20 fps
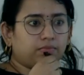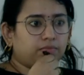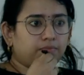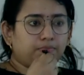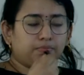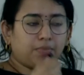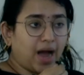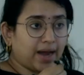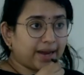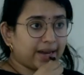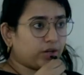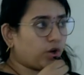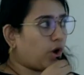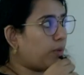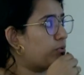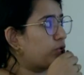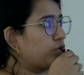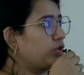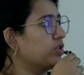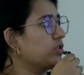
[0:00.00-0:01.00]
market
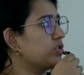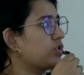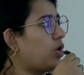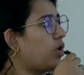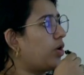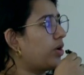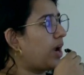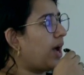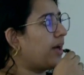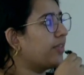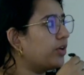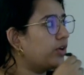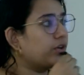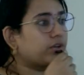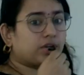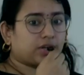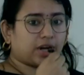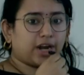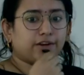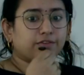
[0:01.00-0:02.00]
options or other
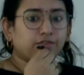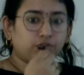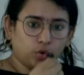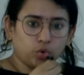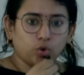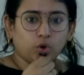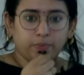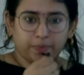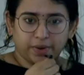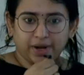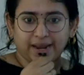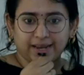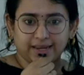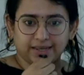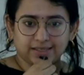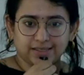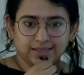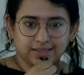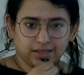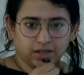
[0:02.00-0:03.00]
kind of low
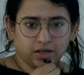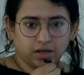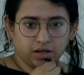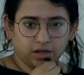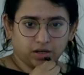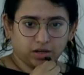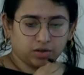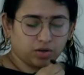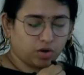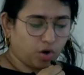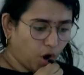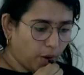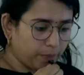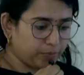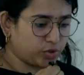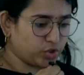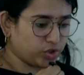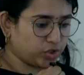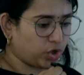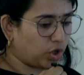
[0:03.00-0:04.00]
price
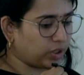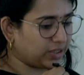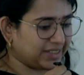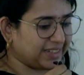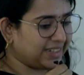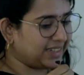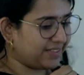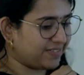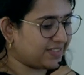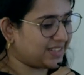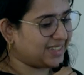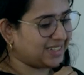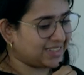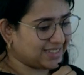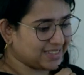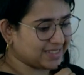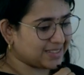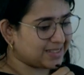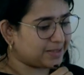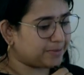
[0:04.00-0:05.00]
options, alternatives that
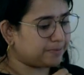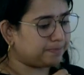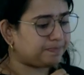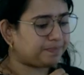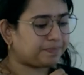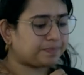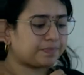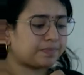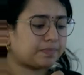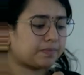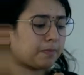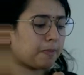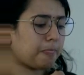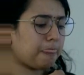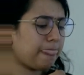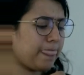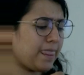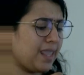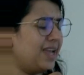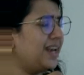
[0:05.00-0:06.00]
exist.
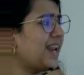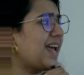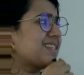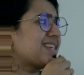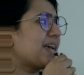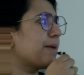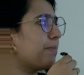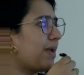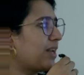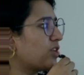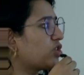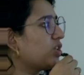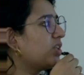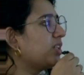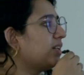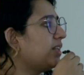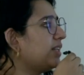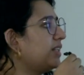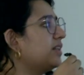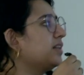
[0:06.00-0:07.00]
And as I mentioned
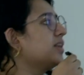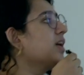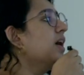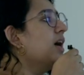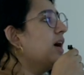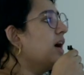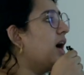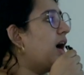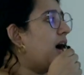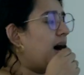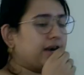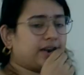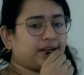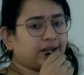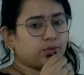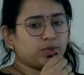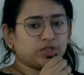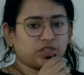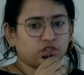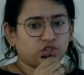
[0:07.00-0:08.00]
earlier,
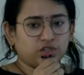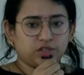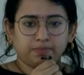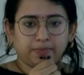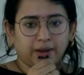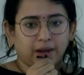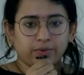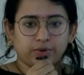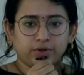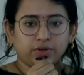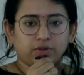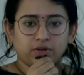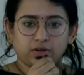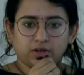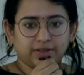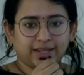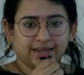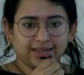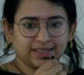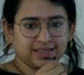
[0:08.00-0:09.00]
unrequisitioned power,
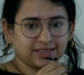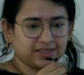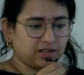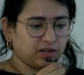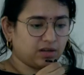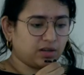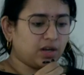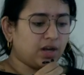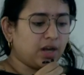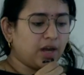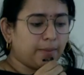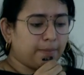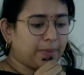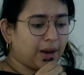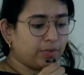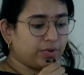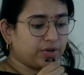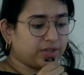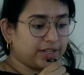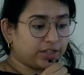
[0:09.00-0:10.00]
that is the
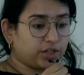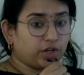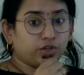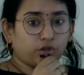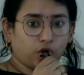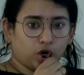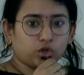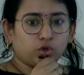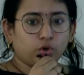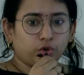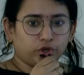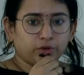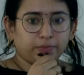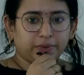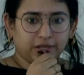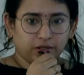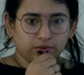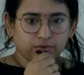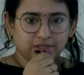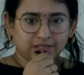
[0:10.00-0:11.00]
power that you're not going to be
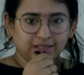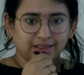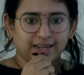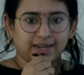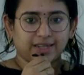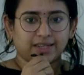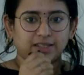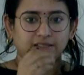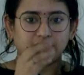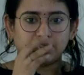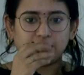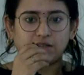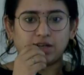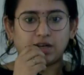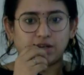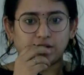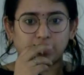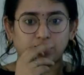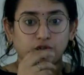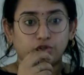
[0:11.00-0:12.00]
using, that is,
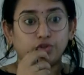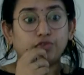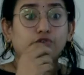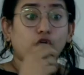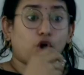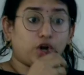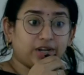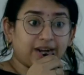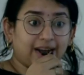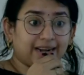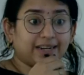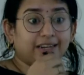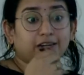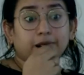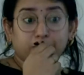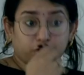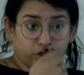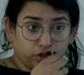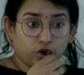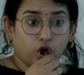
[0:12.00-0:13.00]
you've contracted it,
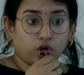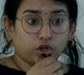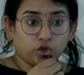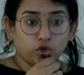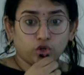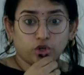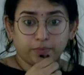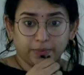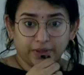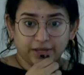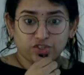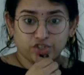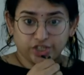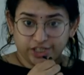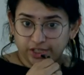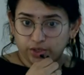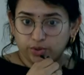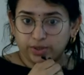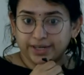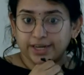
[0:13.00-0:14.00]
but you're not going to be
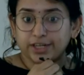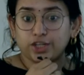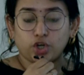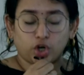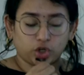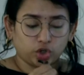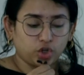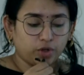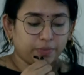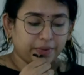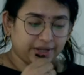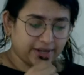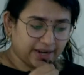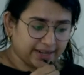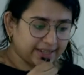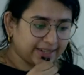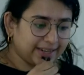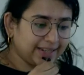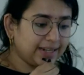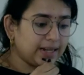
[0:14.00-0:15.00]
scheduling it, not going to be
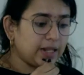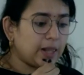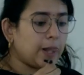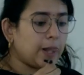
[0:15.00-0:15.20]
running it.